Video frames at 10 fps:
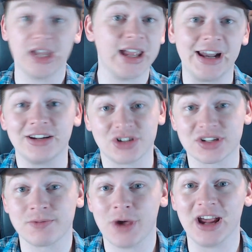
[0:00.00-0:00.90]
Again, it
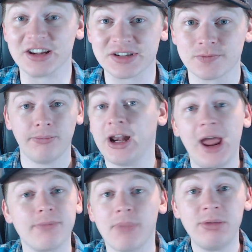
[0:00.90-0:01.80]
just depends. But
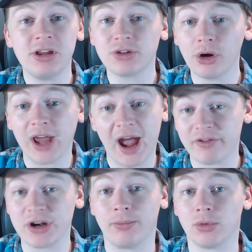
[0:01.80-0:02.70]
hey, maybe you don't have
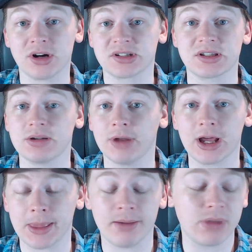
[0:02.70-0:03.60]
a numbering system
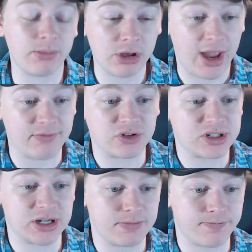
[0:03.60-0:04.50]
like that. Maybe you have
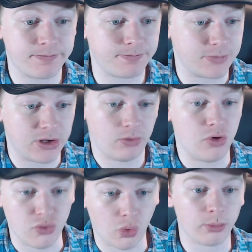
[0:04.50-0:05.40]
just a
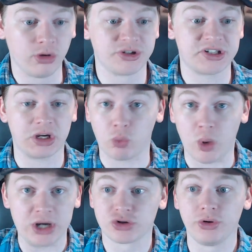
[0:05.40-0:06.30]
normal
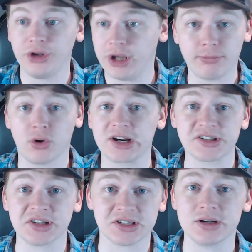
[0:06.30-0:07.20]
sequential numbering
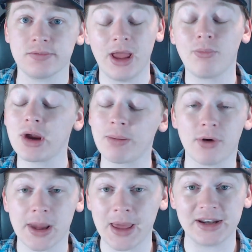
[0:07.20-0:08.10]
system. And we can
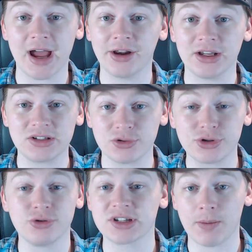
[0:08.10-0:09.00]
break that down into
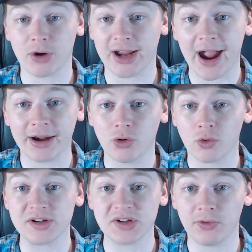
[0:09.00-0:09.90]
2 separate
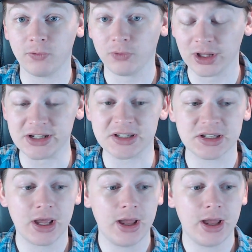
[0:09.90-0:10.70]
categories of fleets.